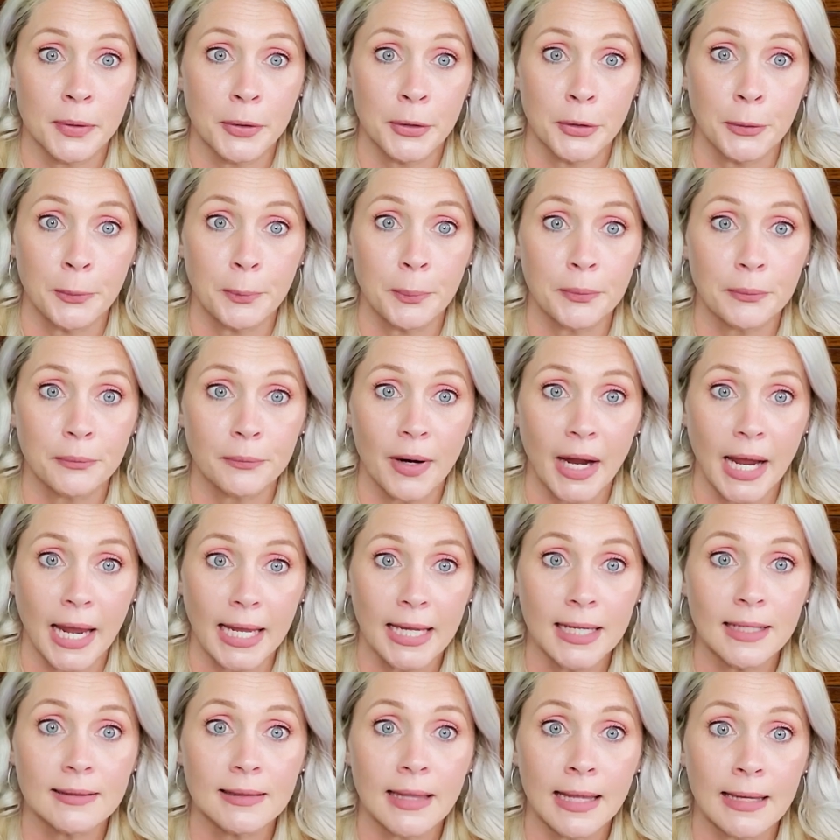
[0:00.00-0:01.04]
poop,
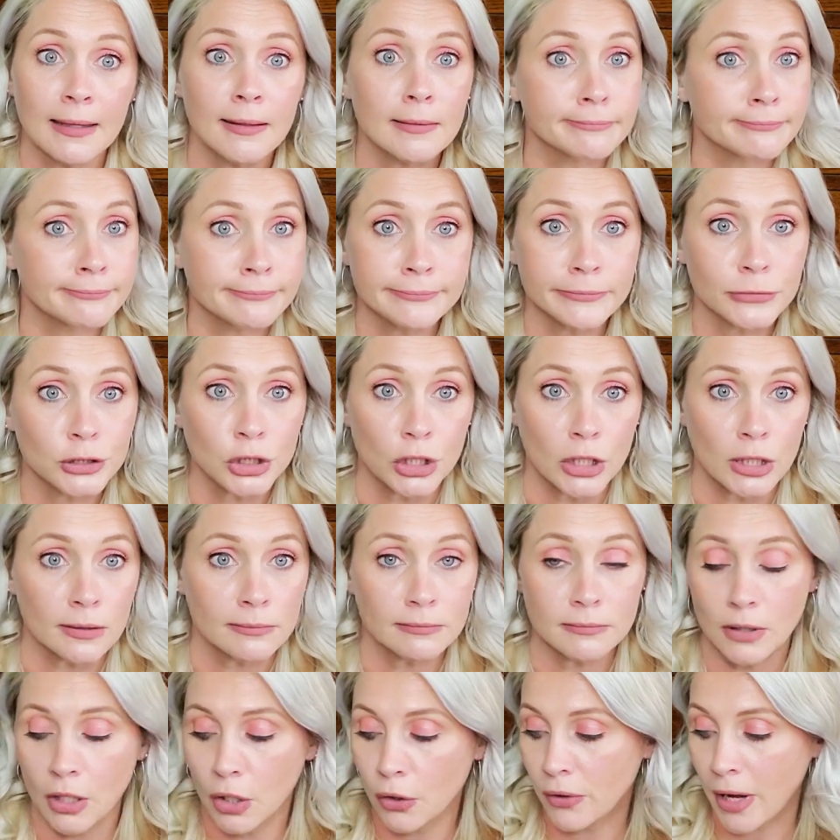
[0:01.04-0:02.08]
right? Like,
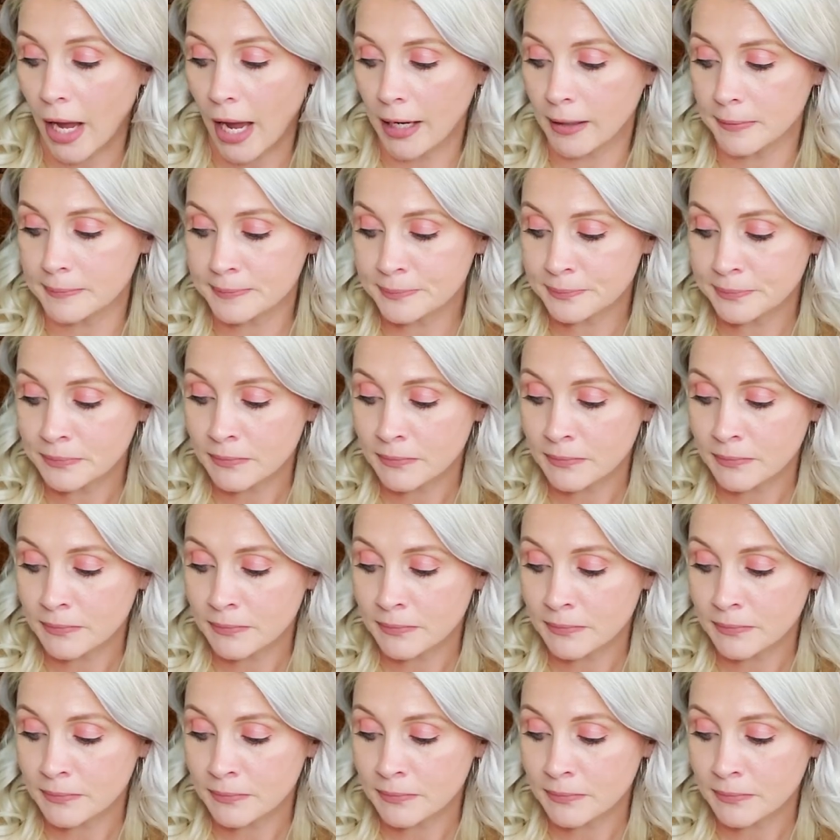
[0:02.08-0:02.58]
sure. Okay.